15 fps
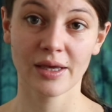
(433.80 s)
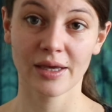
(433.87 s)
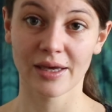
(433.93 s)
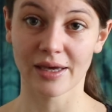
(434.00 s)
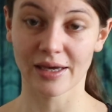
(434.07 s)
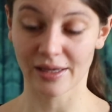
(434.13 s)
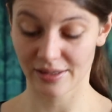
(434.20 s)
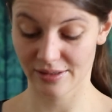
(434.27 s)

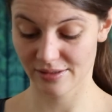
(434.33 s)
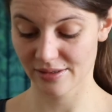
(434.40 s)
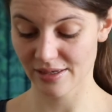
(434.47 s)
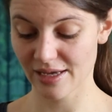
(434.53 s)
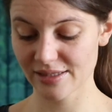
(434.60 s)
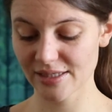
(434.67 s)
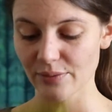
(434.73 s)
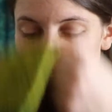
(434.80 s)
And
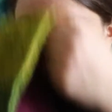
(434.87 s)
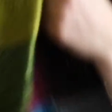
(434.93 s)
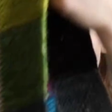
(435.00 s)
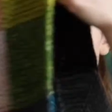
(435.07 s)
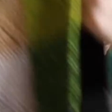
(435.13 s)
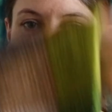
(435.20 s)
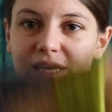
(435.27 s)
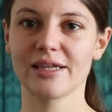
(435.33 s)
as I was
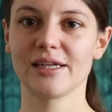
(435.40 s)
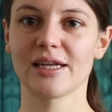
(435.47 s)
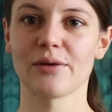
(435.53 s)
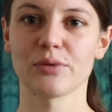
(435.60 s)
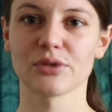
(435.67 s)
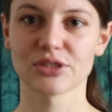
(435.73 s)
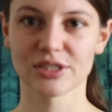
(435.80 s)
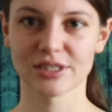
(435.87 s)
looking at it, I
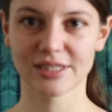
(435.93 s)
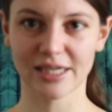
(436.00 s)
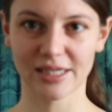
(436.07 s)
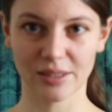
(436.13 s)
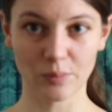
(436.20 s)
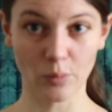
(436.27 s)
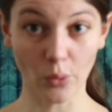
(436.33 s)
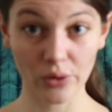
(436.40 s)
was just
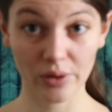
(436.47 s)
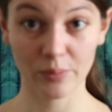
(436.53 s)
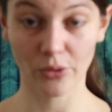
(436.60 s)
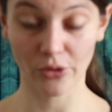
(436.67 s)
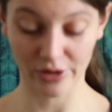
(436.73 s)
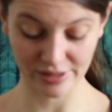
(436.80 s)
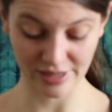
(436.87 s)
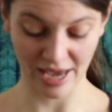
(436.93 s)
getting more and
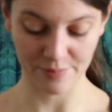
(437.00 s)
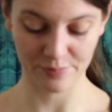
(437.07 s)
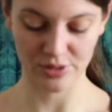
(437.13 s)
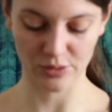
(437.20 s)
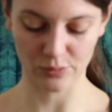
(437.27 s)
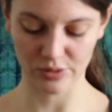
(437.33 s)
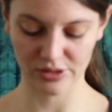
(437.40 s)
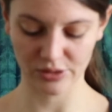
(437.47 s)
more
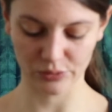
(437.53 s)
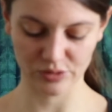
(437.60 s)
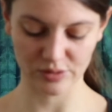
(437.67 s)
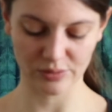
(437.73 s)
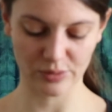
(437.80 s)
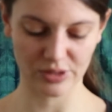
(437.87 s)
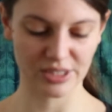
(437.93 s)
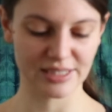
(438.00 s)
unhappy with
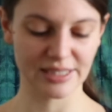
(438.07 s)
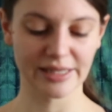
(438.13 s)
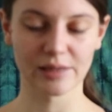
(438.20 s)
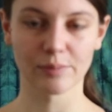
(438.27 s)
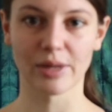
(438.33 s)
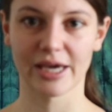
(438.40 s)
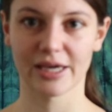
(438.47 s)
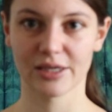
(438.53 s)
this little
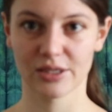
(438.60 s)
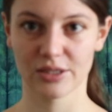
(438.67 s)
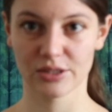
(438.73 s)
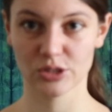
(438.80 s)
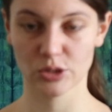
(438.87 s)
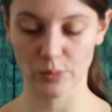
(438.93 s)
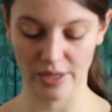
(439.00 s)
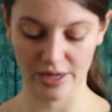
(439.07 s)
black
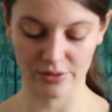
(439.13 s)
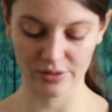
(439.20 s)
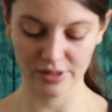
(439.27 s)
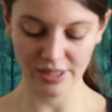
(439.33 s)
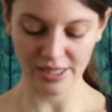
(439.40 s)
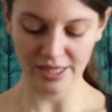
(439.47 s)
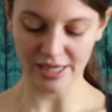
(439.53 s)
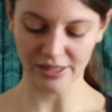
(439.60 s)
square.
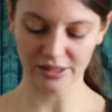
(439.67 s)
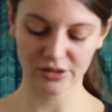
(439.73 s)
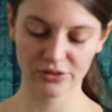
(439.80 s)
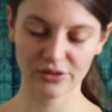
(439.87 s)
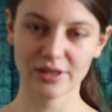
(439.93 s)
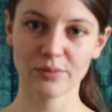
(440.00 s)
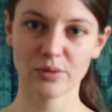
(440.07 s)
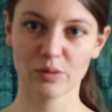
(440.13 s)
And the
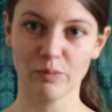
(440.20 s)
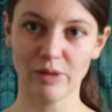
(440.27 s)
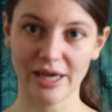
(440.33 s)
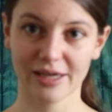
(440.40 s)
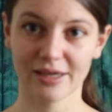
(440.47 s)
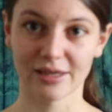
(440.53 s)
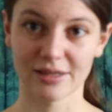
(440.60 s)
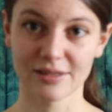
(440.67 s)
thing with
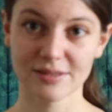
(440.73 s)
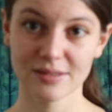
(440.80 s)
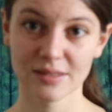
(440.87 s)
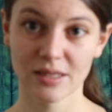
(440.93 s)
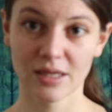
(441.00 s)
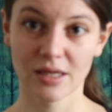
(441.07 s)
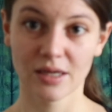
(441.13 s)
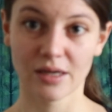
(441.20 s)
black is,
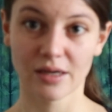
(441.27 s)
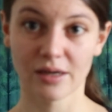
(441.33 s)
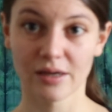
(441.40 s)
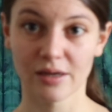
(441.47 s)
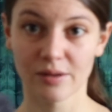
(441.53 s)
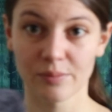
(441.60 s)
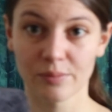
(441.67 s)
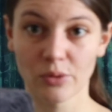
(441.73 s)

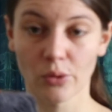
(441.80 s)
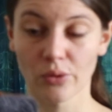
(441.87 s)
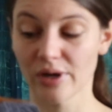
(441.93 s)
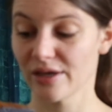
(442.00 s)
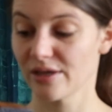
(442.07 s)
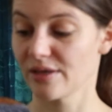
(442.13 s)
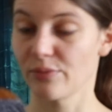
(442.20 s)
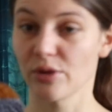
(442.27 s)

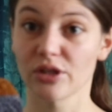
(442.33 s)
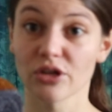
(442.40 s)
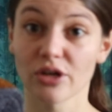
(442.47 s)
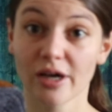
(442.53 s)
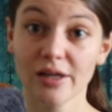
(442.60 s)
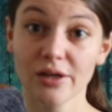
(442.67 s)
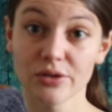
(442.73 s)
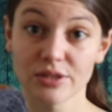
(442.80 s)
with the
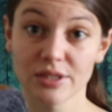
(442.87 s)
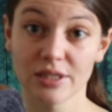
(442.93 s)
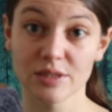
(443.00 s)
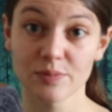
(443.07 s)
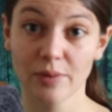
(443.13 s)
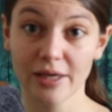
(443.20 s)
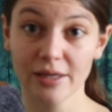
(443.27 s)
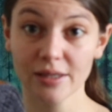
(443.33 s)
colors in this
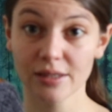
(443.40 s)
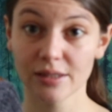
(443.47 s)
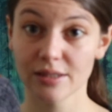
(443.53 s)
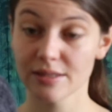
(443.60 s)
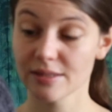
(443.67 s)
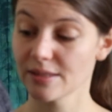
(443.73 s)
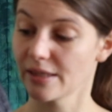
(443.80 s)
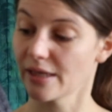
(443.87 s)
blanket,
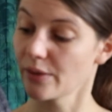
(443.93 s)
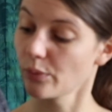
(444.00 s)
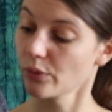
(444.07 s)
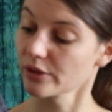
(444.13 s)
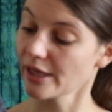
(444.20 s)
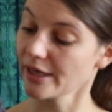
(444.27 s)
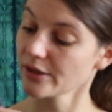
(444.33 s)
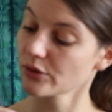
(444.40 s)
is that I would
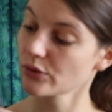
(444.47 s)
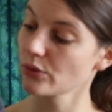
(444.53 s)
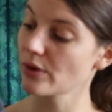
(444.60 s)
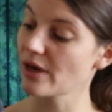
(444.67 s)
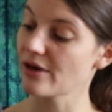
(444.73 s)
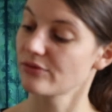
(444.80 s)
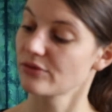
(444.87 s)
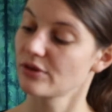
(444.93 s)
like to
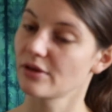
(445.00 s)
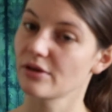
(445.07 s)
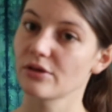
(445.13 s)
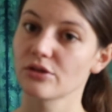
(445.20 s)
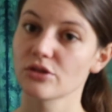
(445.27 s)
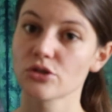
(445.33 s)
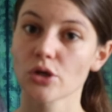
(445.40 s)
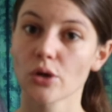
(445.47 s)
have the
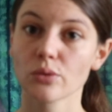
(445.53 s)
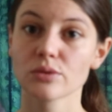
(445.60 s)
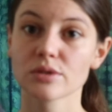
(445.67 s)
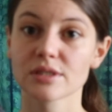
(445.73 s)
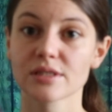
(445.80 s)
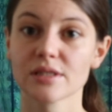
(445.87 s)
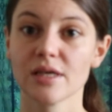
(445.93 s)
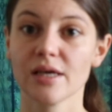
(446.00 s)

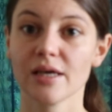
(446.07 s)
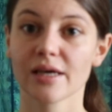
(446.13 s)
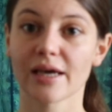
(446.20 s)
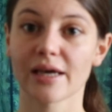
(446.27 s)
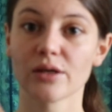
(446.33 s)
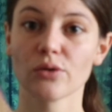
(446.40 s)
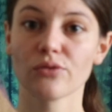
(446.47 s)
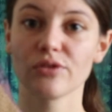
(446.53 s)
tones
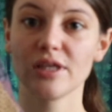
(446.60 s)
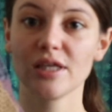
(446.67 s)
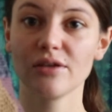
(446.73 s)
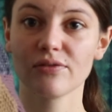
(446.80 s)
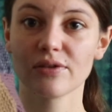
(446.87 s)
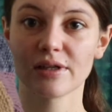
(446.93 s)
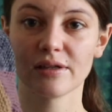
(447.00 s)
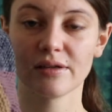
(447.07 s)
kind of
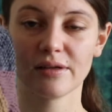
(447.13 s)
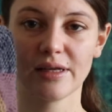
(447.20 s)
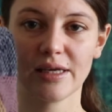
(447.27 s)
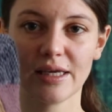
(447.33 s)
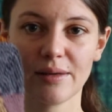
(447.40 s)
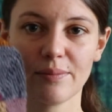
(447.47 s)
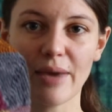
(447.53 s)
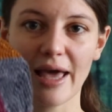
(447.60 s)

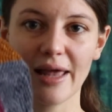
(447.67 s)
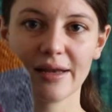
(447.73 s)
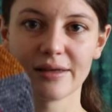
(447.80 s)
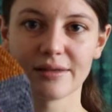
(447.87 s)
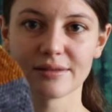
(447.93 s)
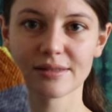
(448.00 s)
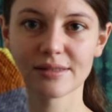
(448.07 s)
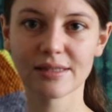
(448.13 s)
evenly
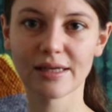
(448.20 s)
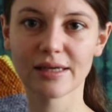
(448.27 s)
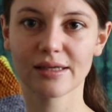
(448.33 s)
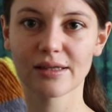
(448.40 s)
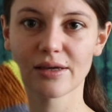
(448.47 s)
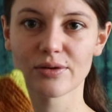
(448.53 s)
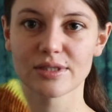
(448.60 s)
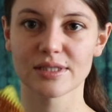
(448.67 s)
balanced. Like
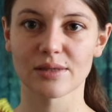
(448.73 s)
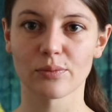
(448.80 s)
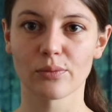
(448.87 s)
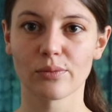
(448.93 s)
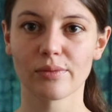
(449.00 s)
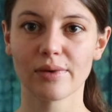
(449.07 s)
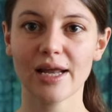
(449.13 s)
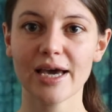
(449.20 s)
there is
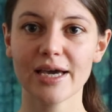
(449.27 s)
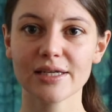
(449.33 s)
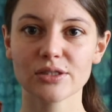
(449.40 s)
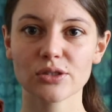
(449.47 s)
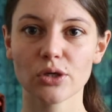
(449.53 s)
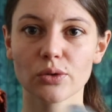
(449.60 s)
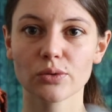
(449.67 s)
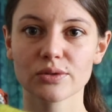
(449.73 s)
some light
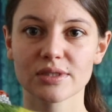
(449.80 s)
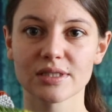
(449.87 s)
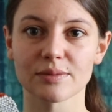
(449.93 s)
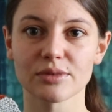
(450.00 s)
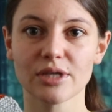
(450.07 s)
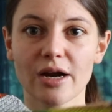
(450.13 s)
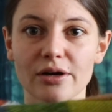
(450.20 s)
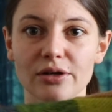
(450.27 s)
tones, some
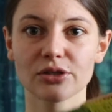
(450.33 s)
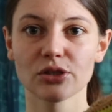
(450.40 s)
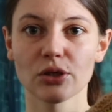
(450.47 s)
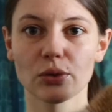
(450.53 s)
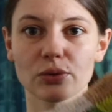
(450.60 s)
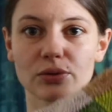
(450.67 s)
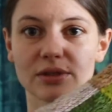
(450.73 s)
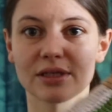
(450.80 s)
dark
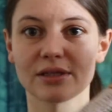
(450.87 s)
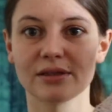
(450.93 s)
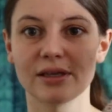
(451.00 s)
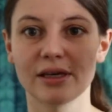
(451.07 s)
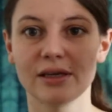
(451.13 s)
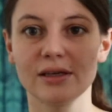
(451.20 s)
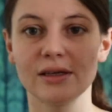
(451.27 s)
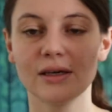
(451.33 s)
tones, and
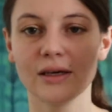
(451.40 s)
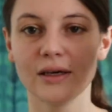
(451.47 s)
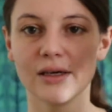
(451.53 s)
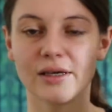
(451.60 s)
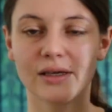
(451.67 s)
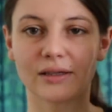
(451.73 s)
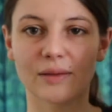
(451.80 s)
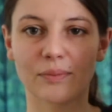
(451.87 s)
they
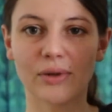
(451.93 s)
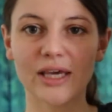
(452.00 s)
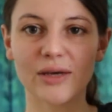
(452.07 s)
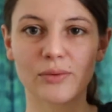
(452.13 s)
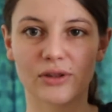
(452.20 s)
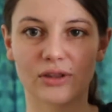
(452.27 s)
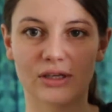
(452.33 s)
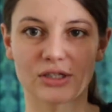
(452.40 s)
play
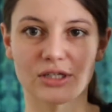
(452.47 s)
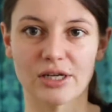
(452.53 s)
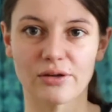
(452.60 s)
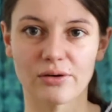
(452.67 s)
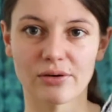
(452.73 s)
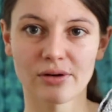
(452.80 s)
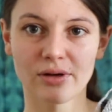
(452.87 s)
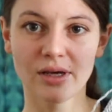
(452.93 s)
with each
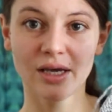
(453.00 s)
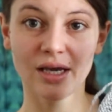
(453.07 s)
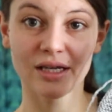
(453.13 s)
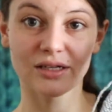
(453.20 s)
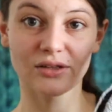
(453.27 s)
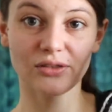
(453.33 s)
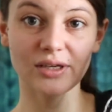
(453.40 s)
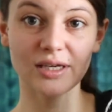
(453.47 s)
other.
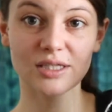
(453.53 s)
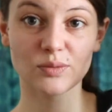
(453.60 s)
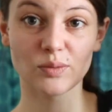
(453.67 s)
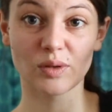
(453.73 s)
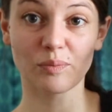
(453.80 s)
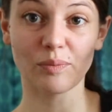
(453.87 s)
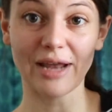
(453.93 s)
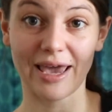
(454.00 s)
The thing is
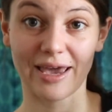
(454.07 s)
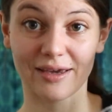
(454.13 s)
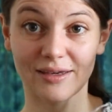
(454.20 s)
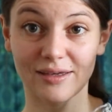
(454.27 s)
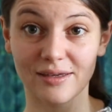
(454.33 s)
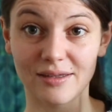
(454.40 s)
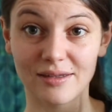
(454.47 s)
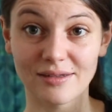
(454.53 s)
with black,
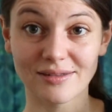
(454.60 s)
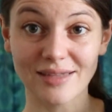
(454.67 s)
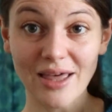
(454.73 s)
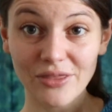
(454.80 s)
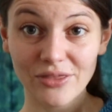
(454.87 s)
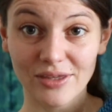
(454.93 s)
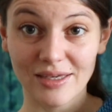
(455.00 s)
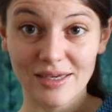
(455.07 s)

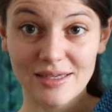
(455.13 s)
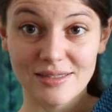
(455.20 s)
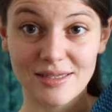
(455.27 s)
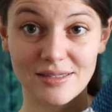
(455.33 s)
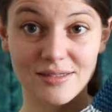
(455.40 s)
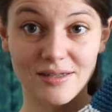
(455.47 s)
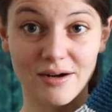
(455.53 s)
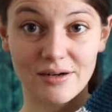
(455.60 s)
nothing is
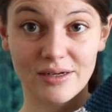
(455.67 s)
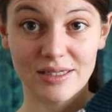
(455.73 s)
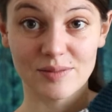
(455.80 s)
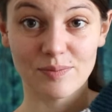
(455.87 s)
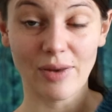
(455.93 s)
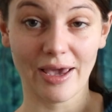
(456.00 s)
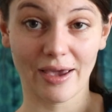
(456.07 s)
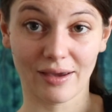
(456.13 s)
as dark as
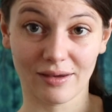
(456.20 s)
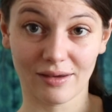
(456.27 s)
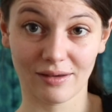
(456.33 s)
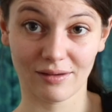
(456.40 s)
black.